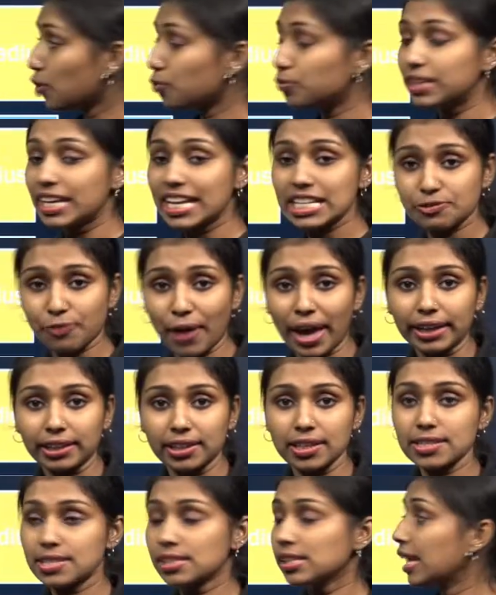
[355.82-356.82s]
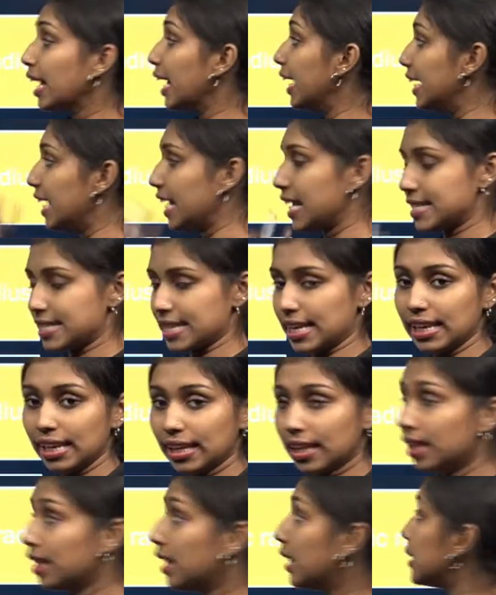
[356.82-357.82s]
of these factors in detail.
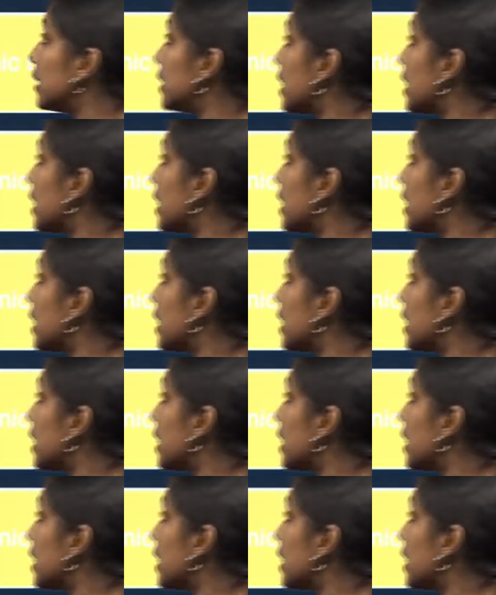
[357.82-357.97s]
The